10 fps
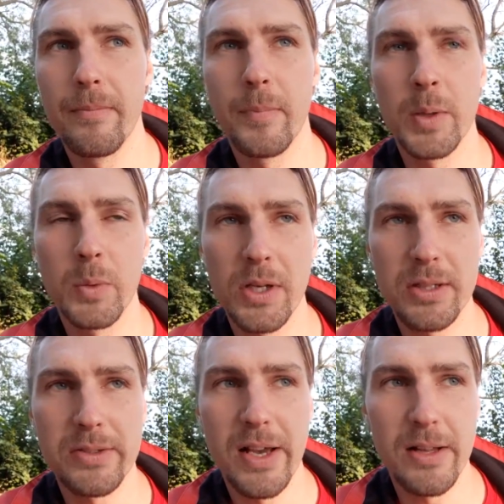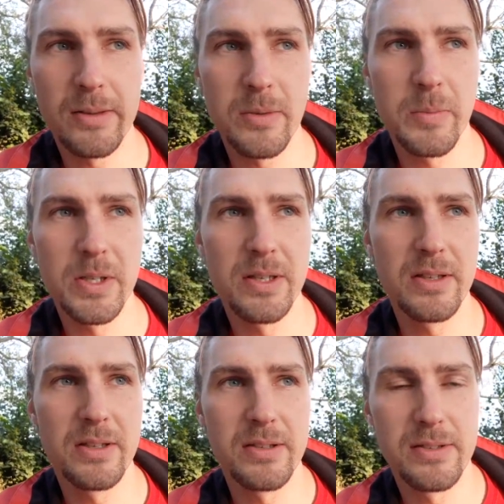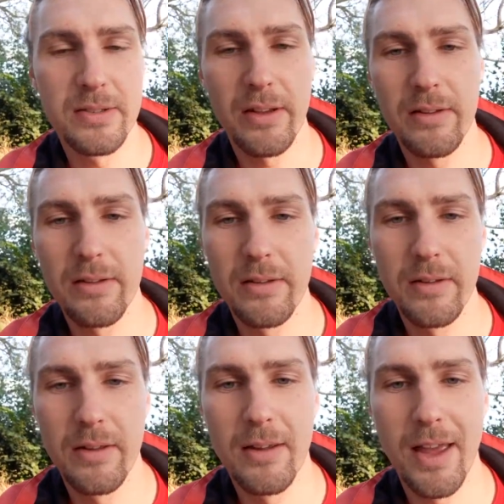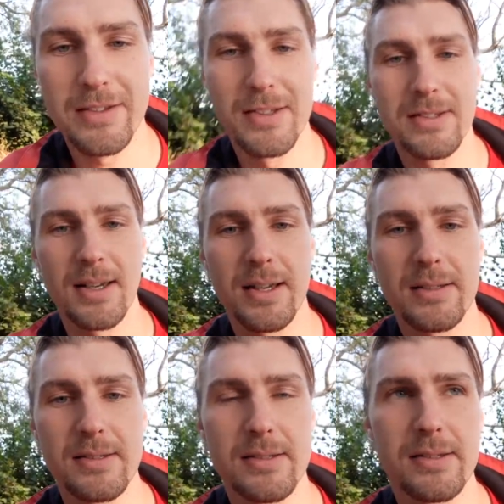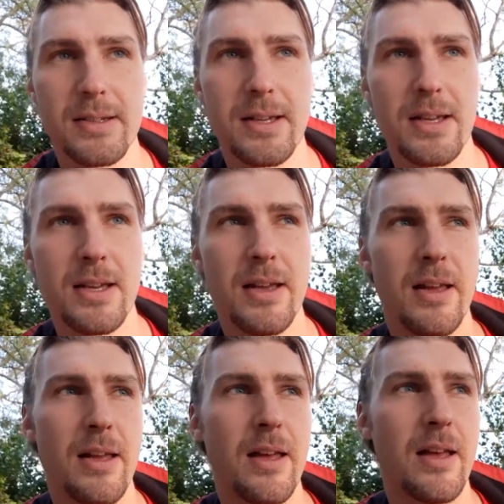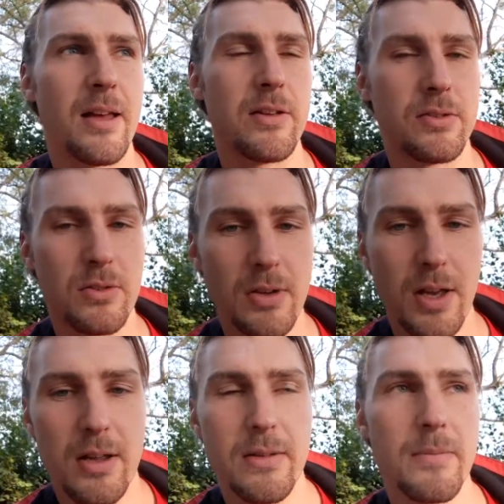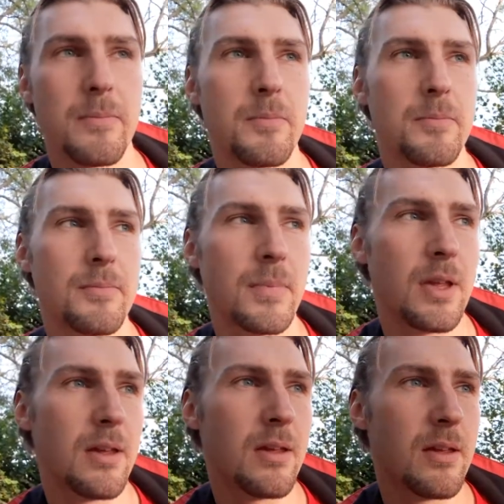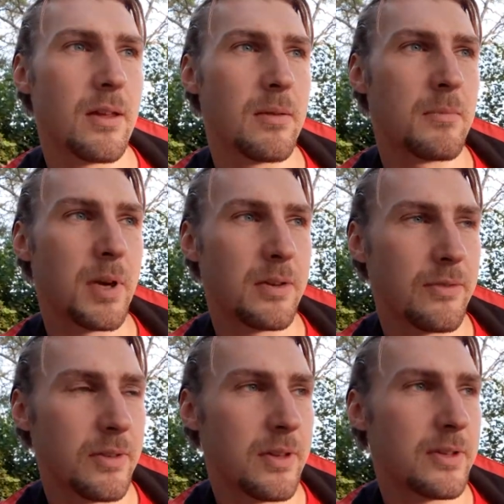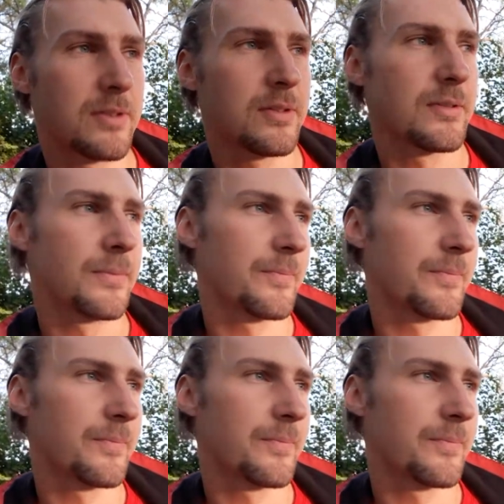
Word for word: but what has helped me is exercise, uh, yoga, uh, mindfulness,